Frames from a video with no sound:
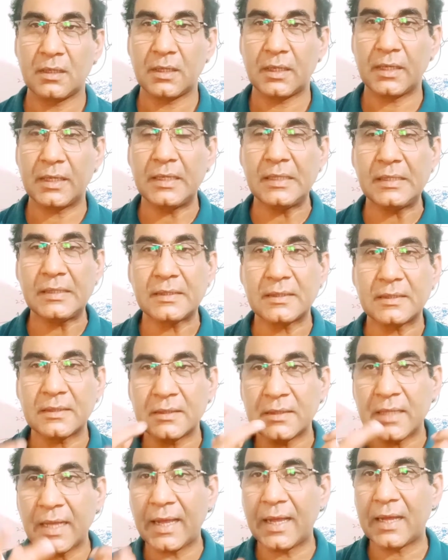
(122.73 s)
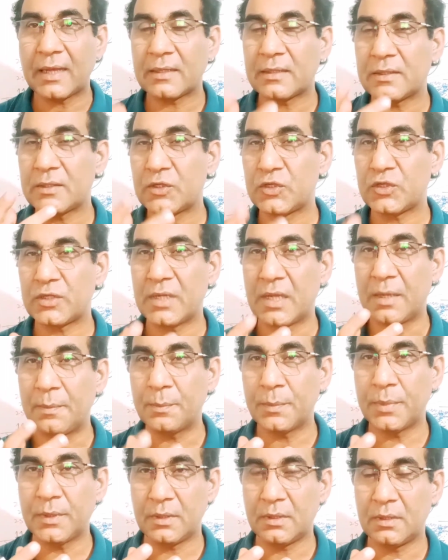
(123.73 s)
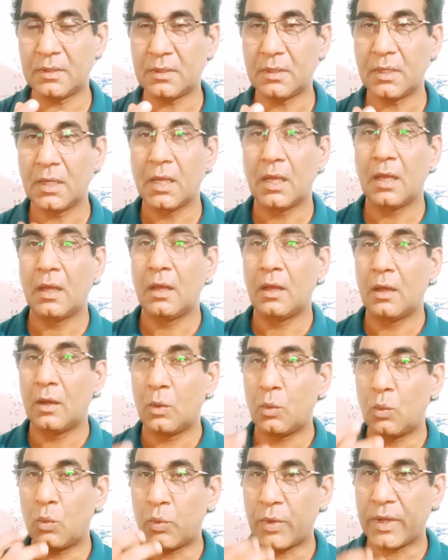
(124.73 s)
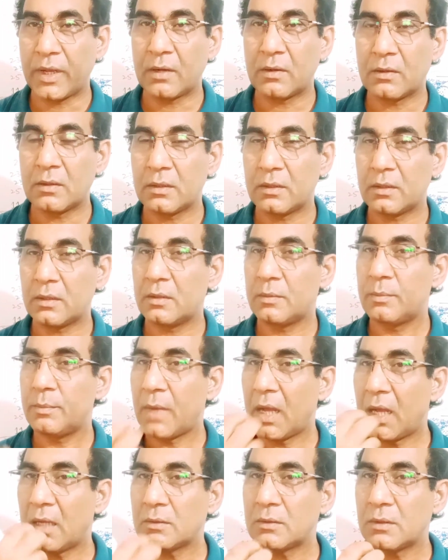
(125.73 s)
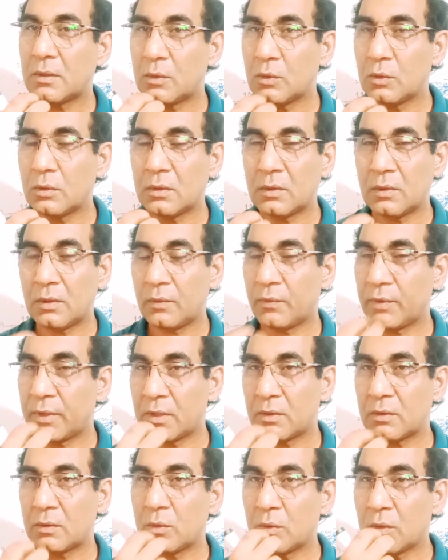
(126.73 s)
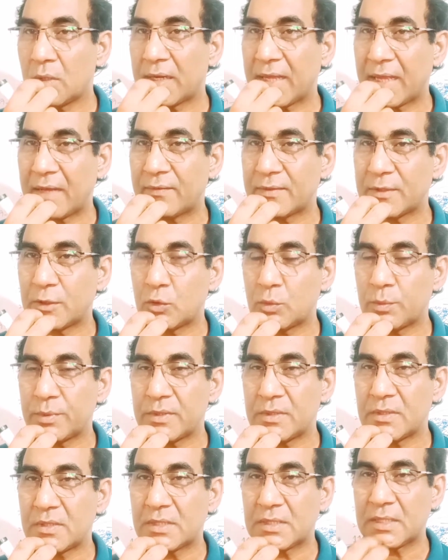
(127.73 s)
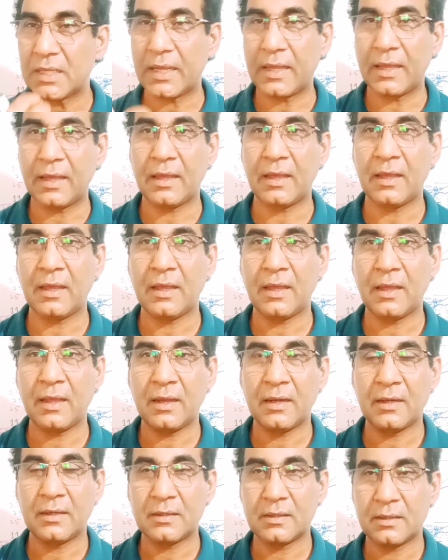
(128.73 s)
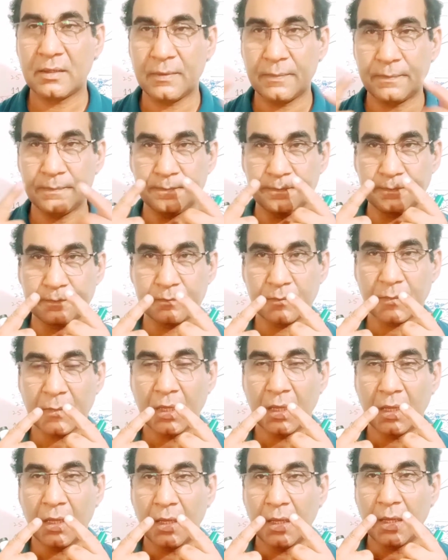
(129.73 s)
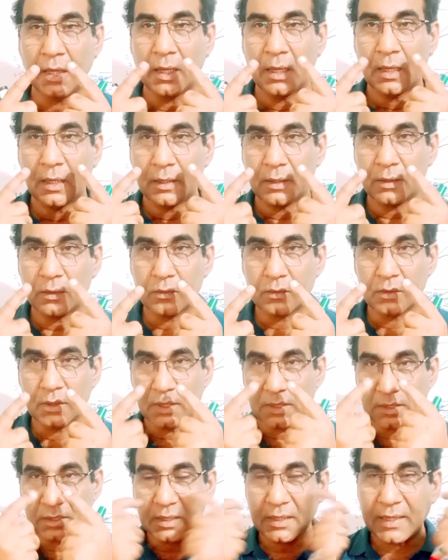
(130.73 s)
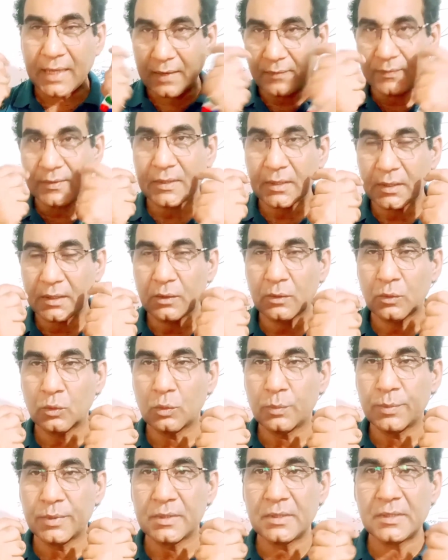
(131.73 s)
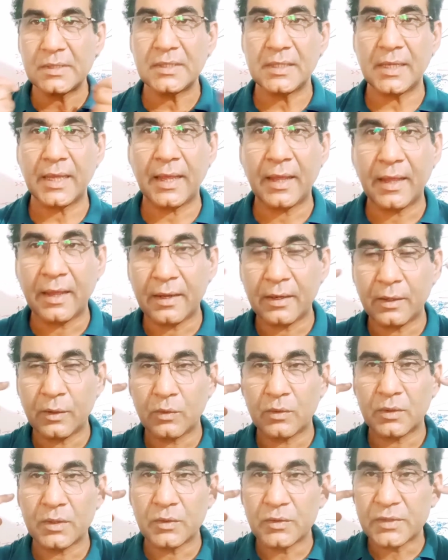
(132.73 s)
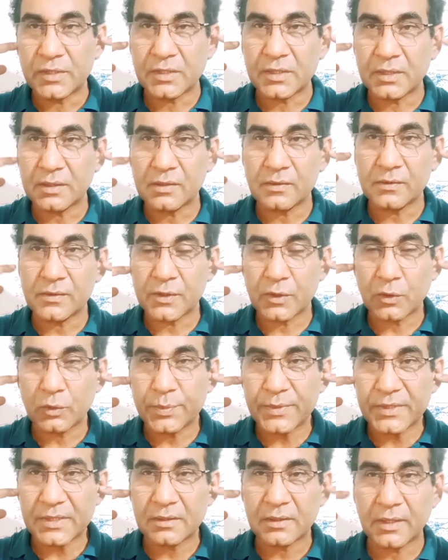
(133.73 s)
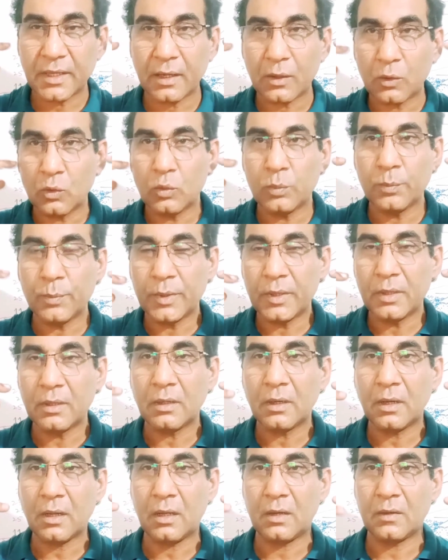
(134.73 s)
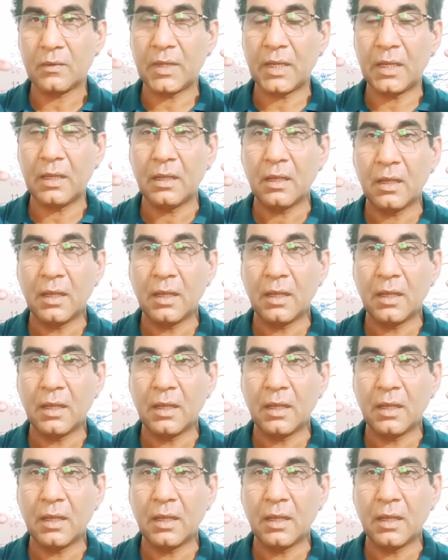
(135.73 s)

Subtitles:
is that chamber where your your oral cavity opens, and your nasal cavity opens, and your eustachian tubes, they open. Okay,